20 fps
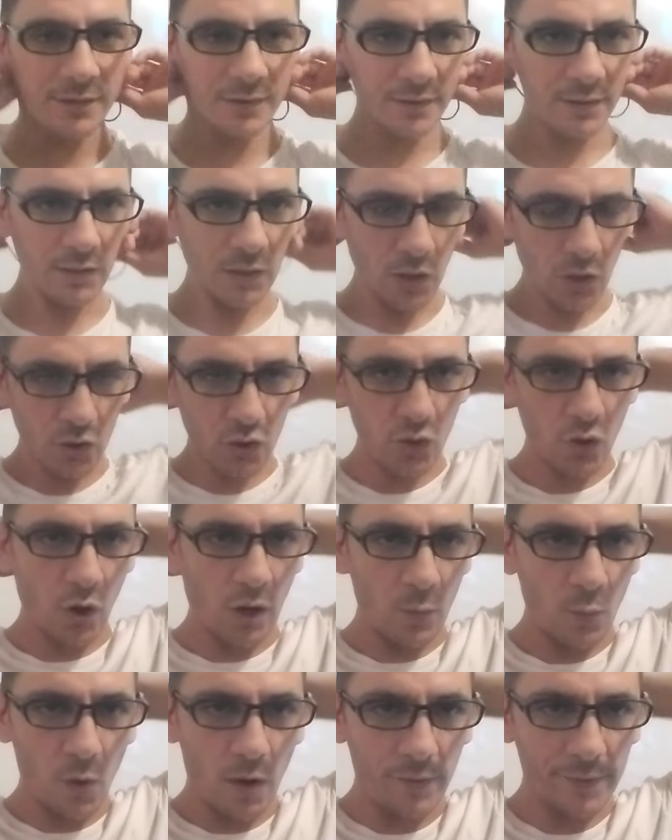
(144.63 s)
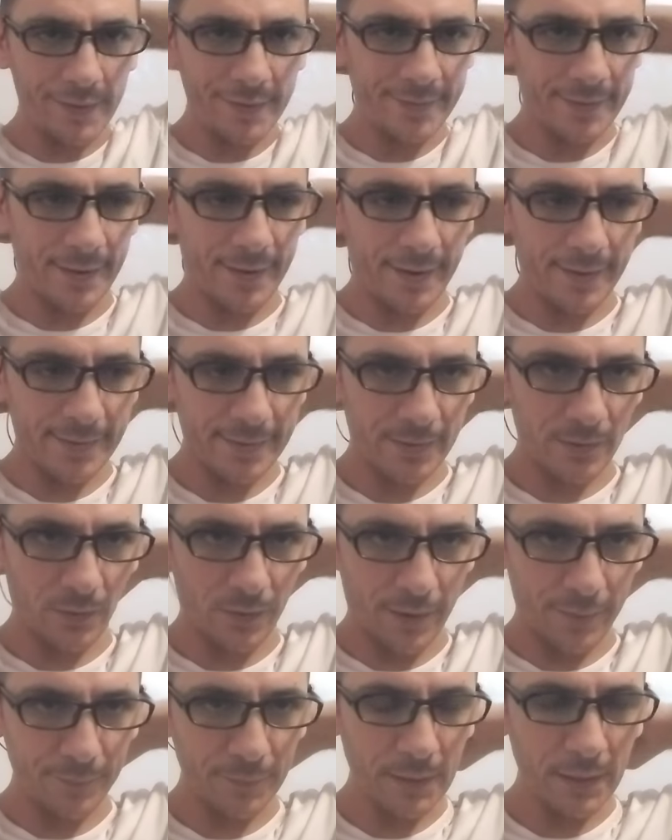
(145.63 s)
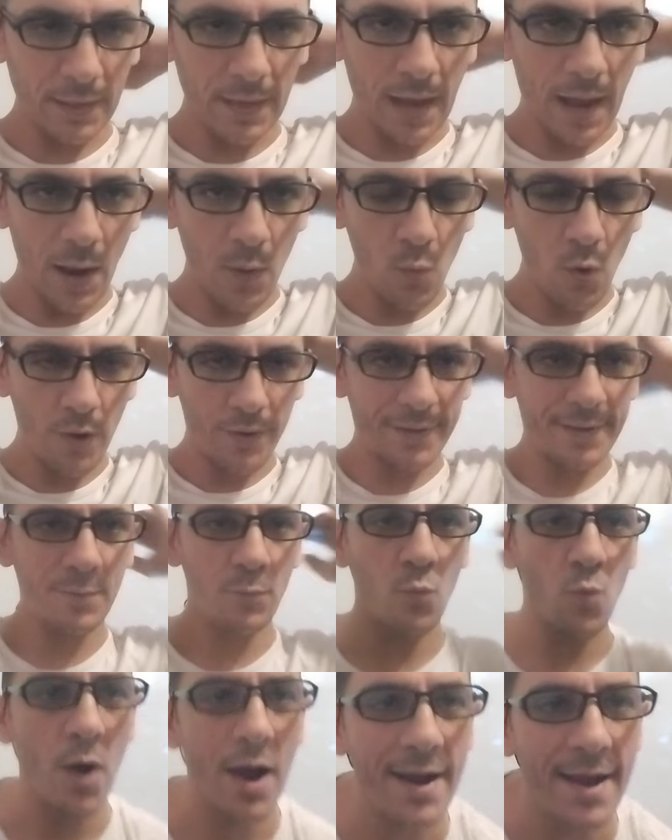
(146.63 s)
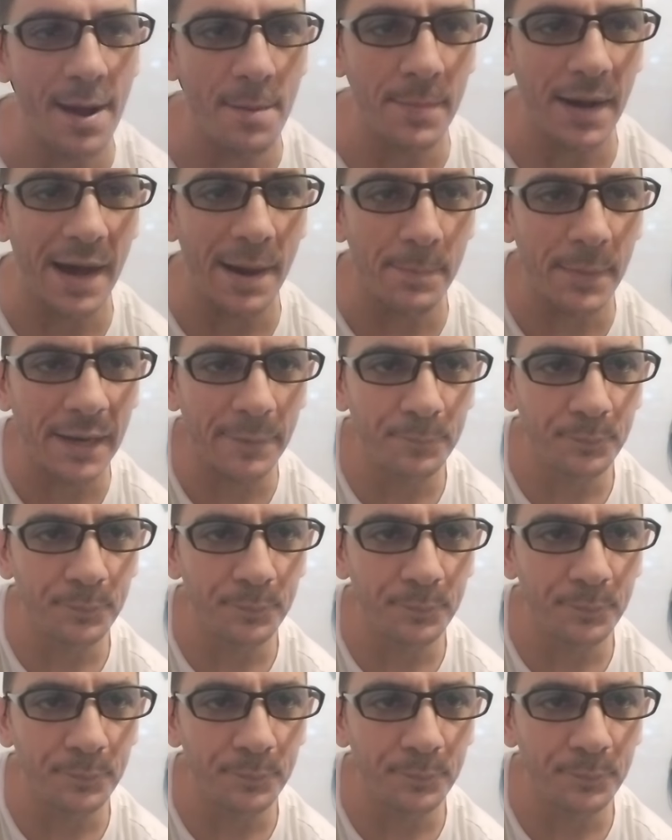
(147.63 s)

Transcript: Also, I work in the restaurant. I work in Wagamama,